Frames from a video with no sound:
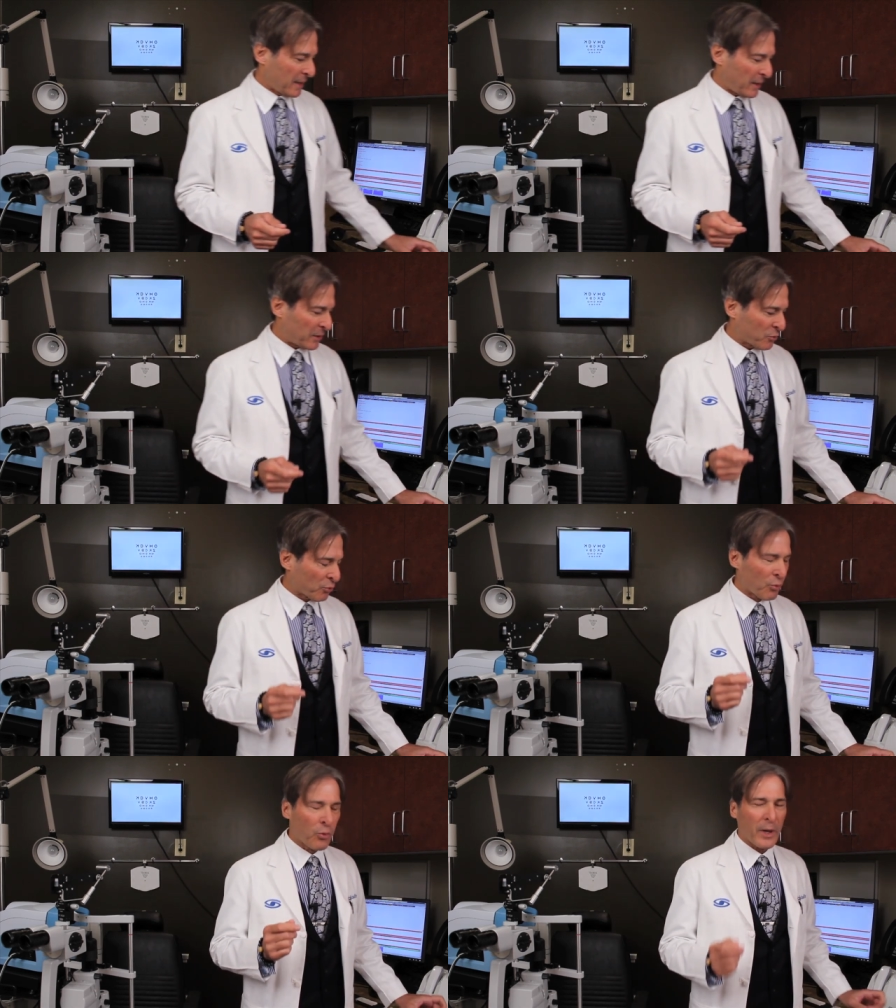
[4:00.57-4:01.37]
It's
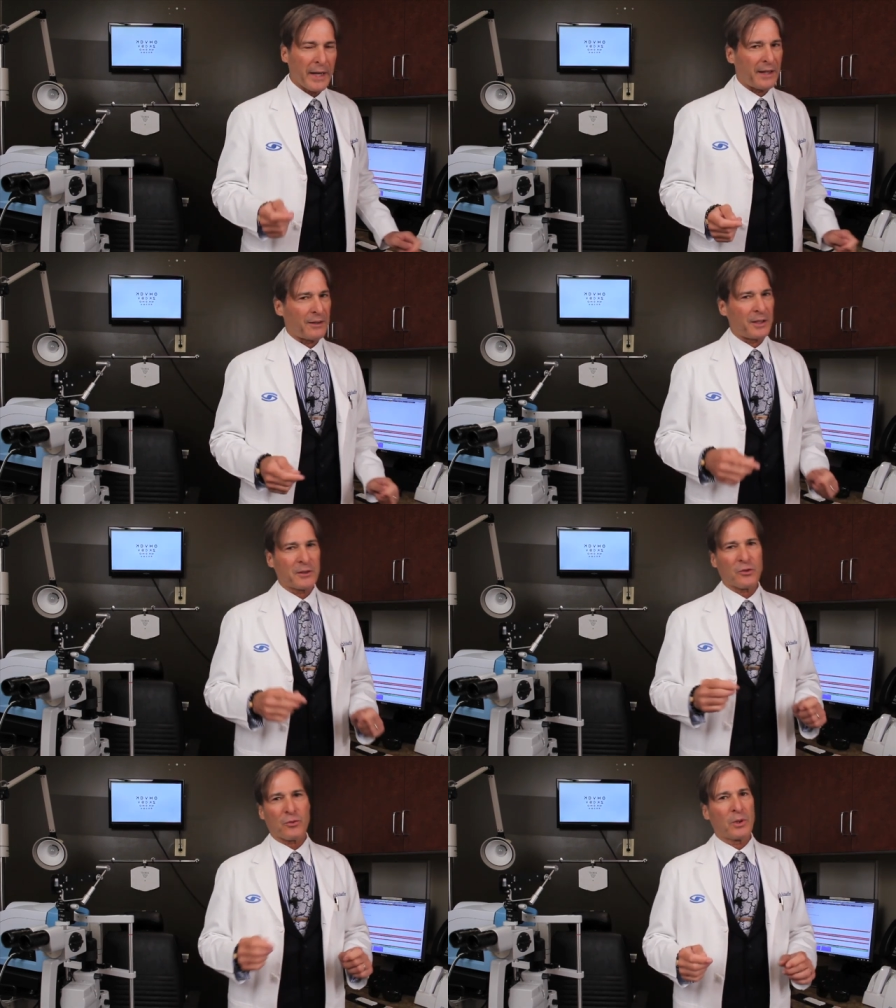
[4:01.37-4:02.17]
rare,
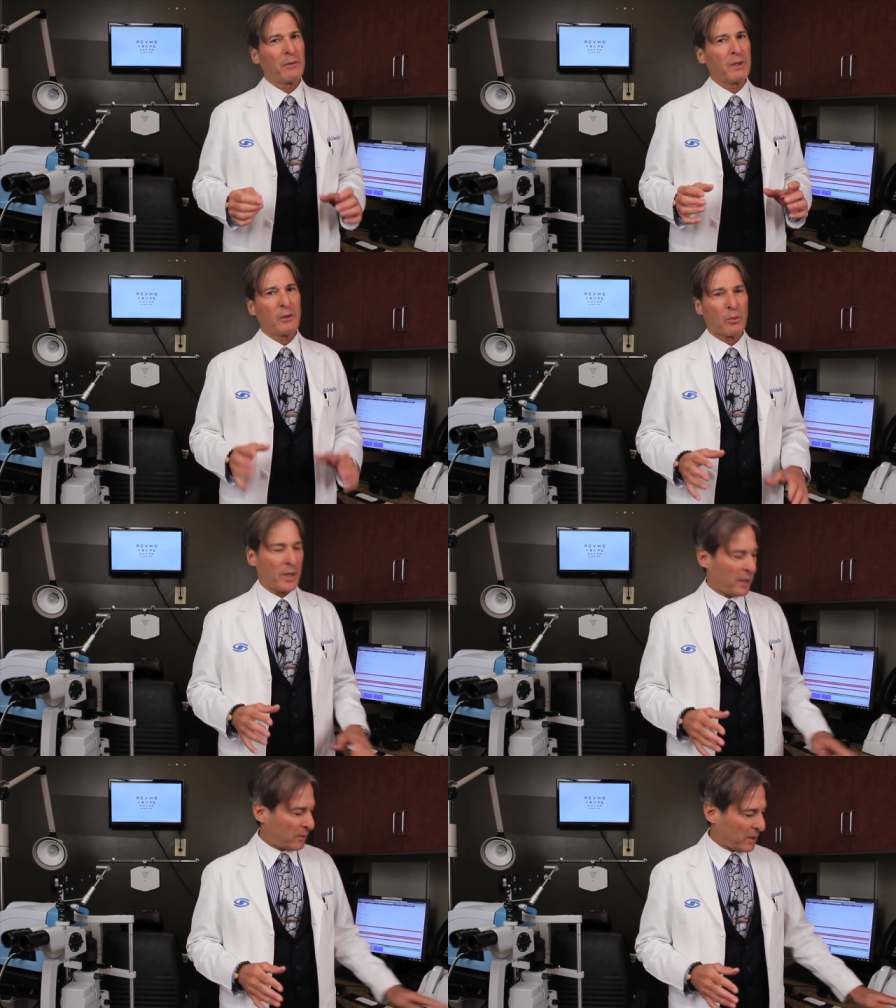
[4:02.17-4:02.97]
extremely
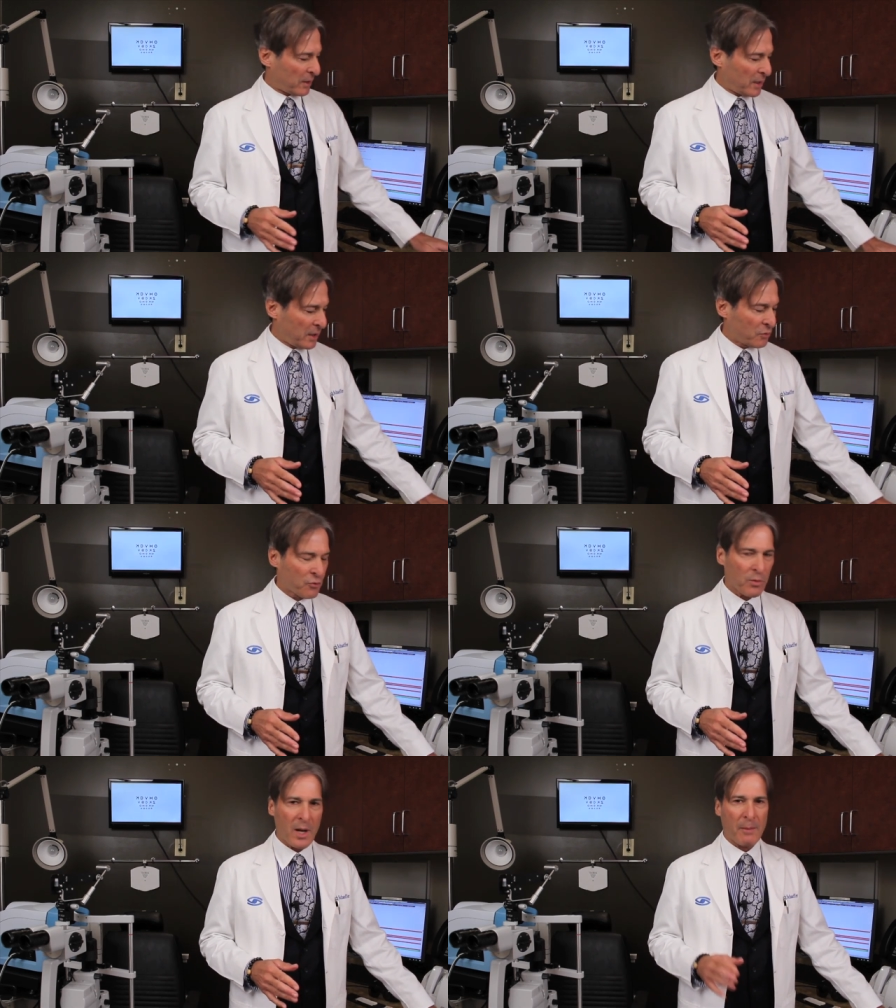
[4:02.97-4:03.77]
rare, that these
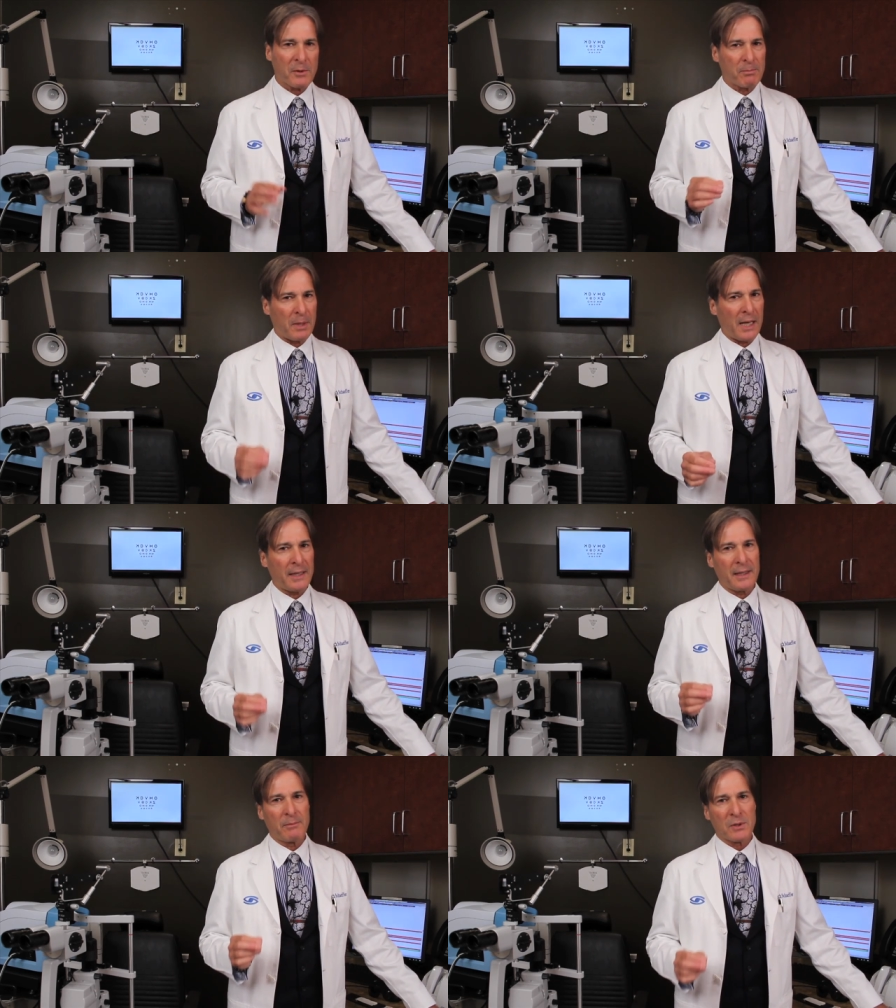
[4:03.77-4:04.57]
drops by
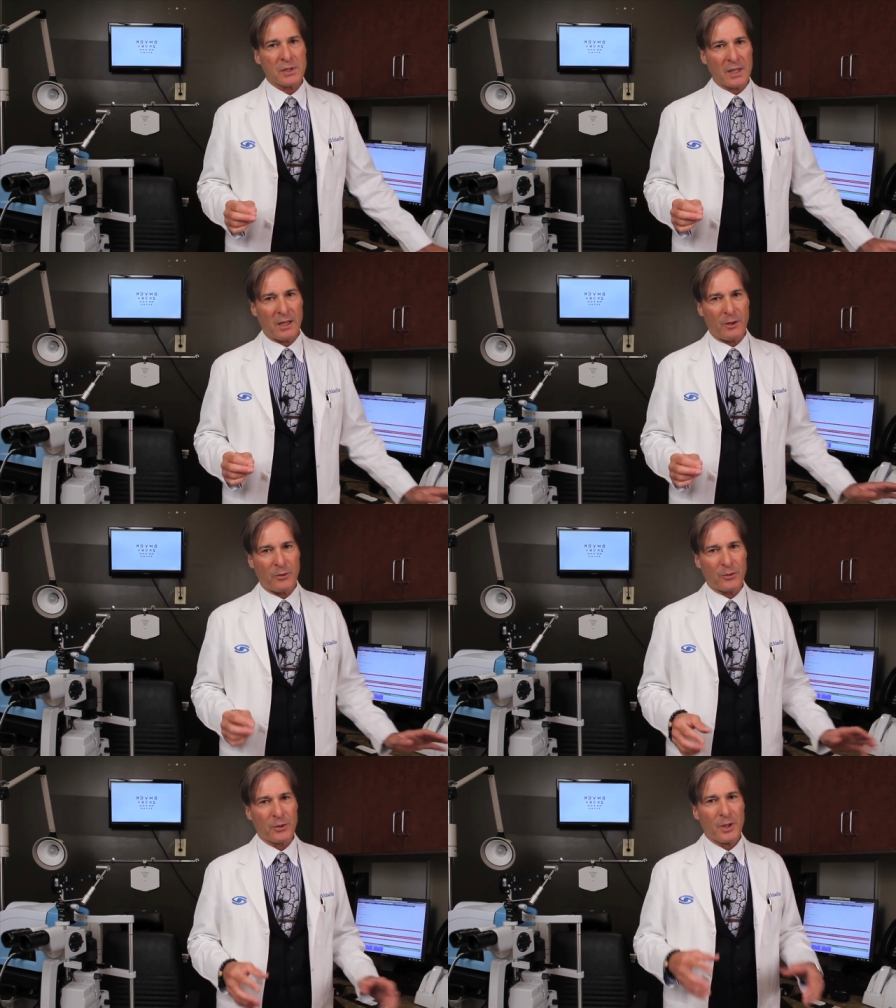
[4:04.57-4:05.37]
themselves